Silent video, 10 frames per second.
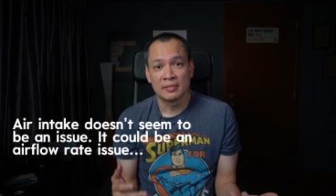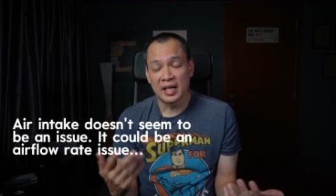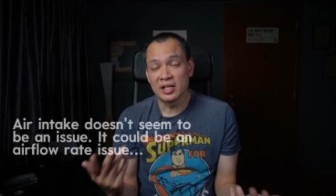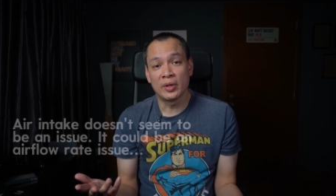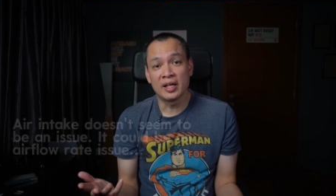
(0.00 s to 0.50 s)

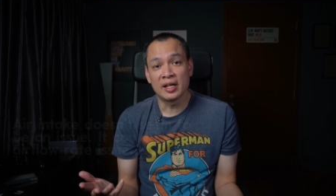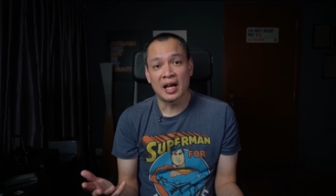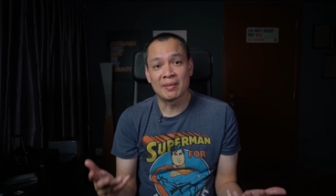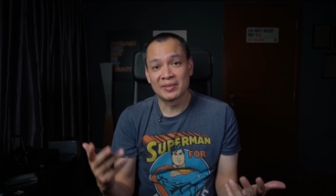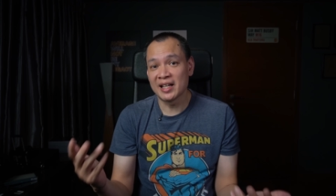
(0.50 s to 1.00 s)
Anyway,
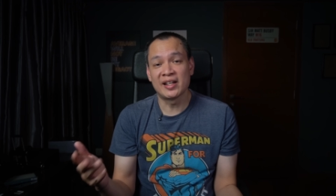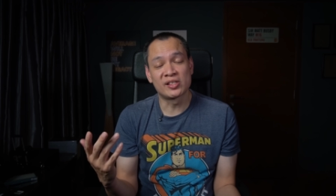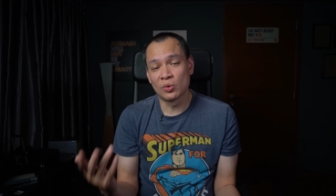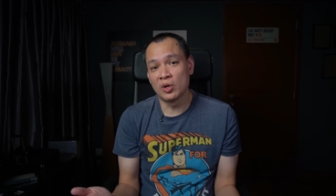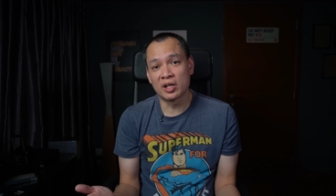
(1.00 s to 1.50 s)
I'm glad there's
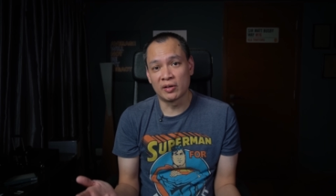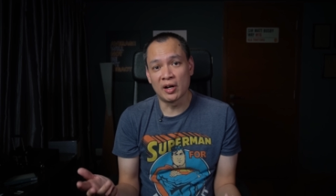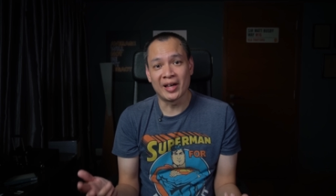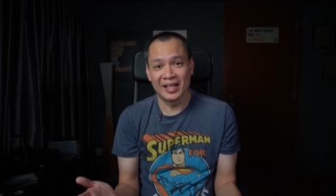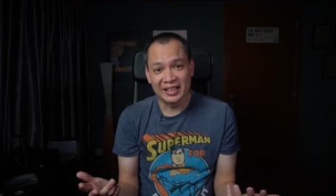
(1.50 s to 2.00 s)
a
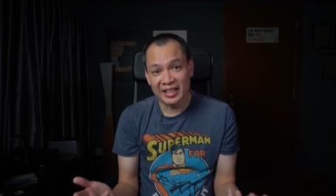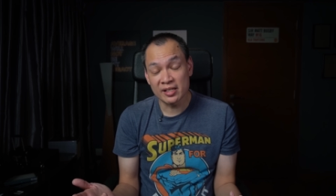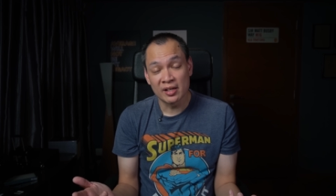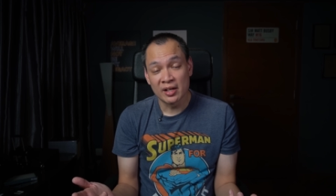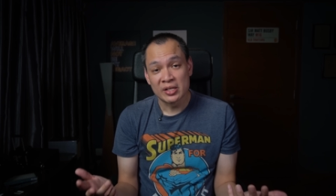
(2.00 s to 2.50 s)
workaround at
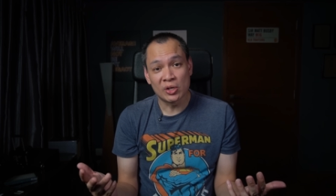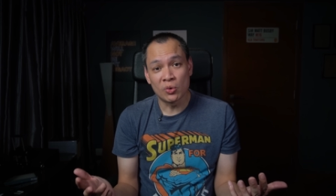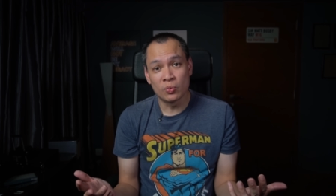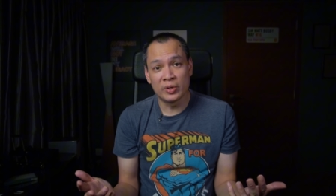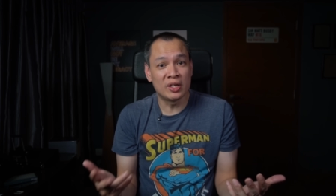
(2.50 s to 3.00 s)
least so
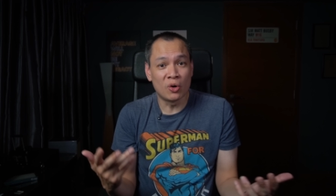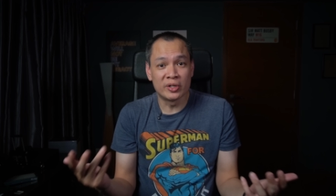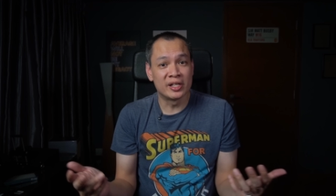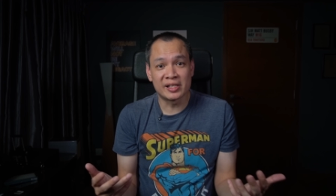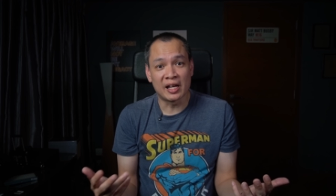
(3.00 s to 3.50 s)
we
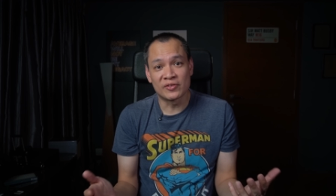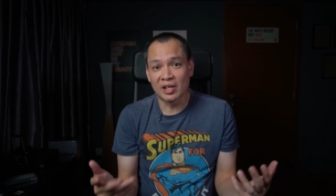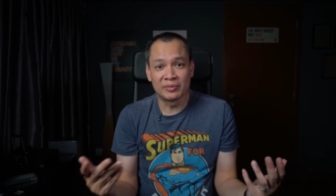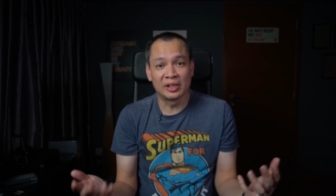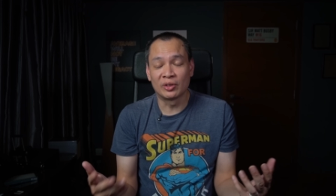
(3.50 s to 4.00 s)
owners have
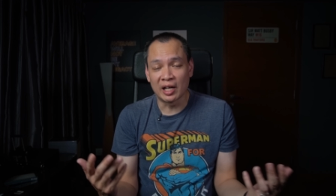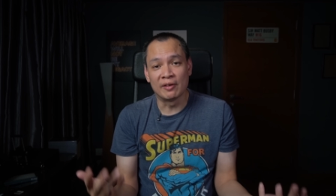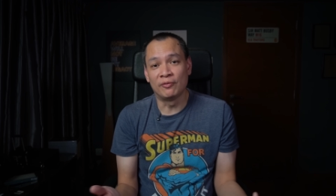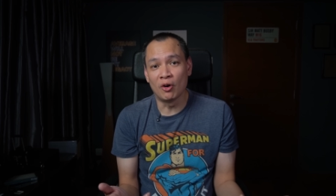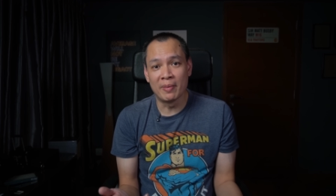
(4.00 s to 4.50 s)
something to kind
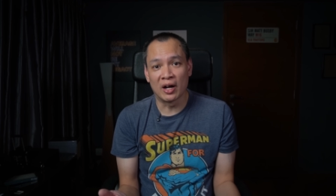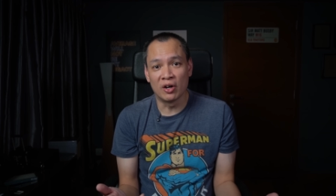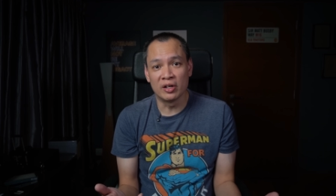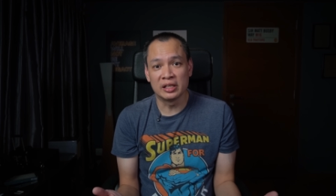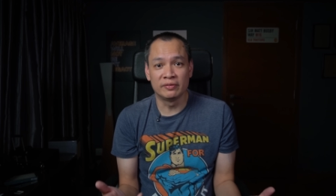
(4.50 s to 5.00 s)
of fall back
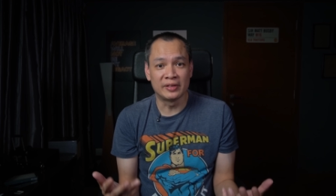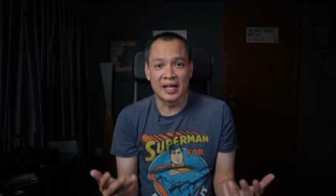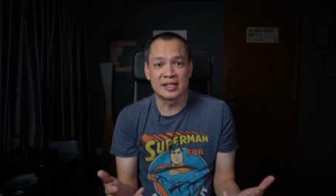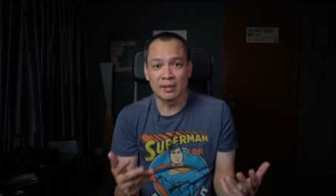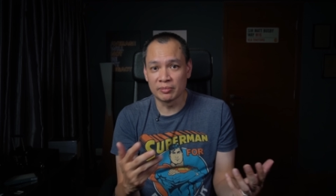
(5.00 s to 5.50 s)
on if
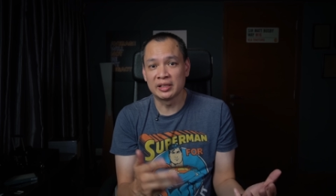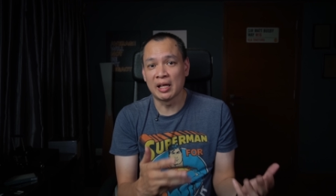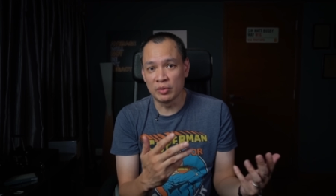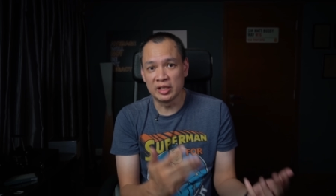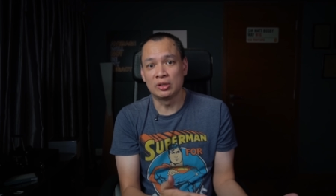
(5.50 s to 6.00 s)
that is something
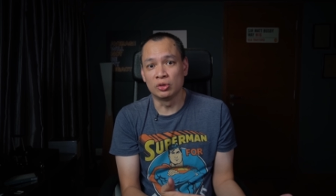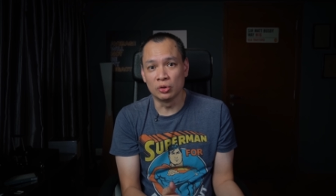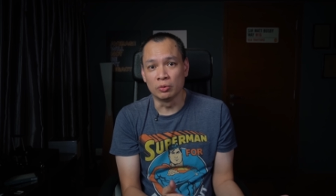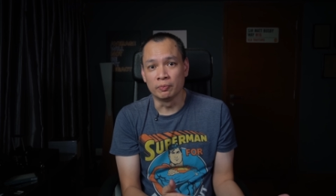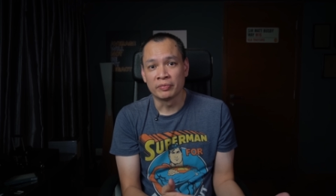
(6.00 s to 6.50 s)
that we need to
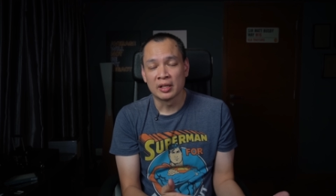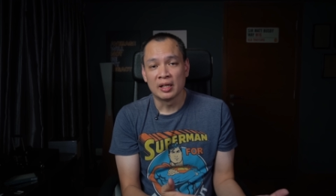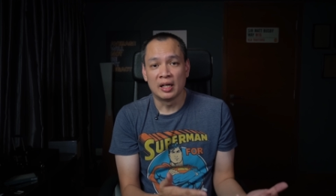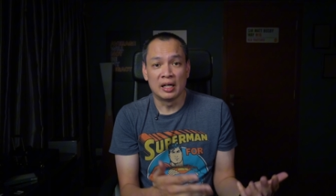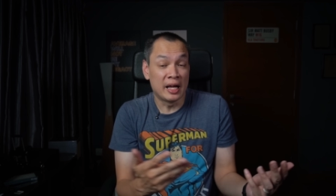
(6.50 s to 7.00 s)
do.
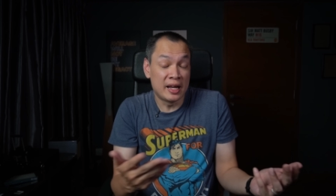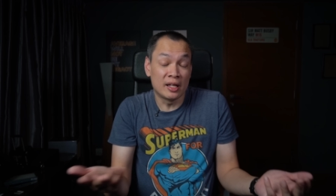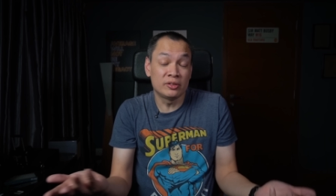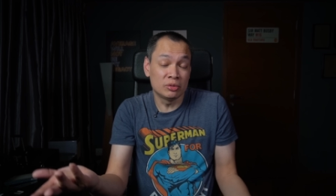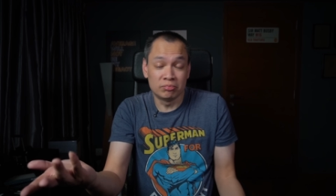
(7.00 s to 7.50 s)
Uh, and
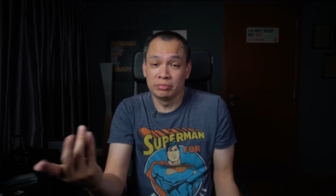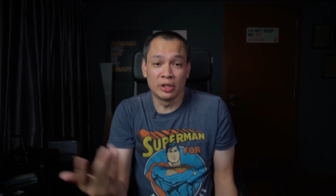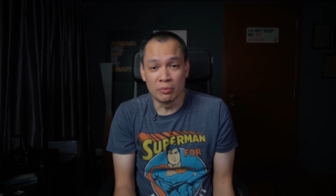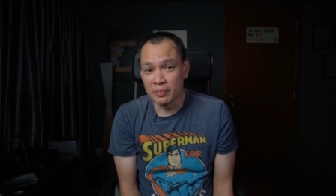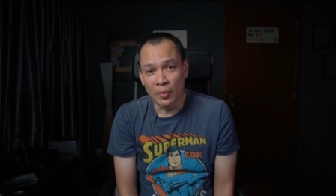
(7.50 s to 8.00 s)
until you
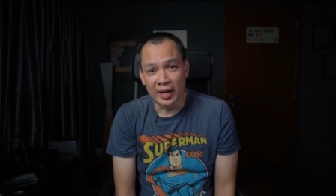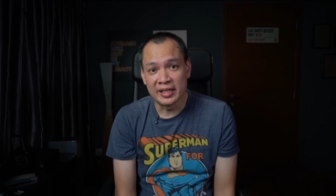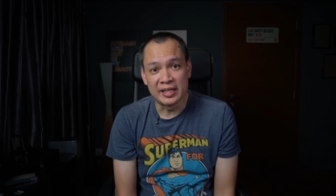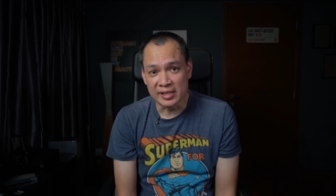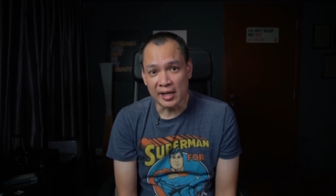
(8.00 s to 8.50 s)
know
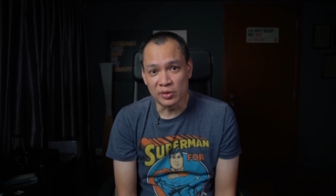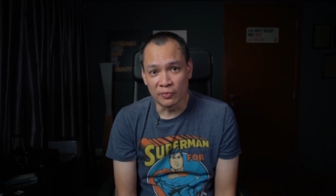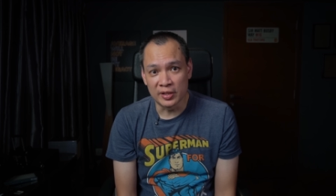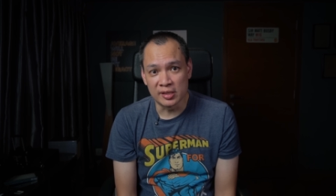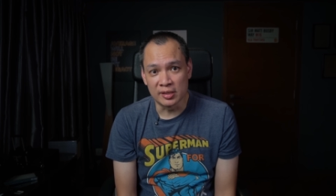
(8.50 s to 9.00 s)
BYD decides to
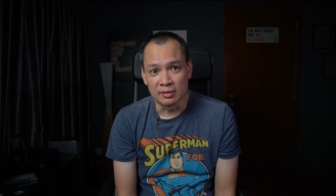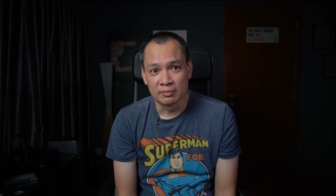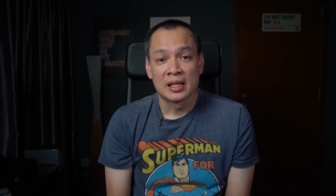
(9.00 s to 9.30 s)
fix it.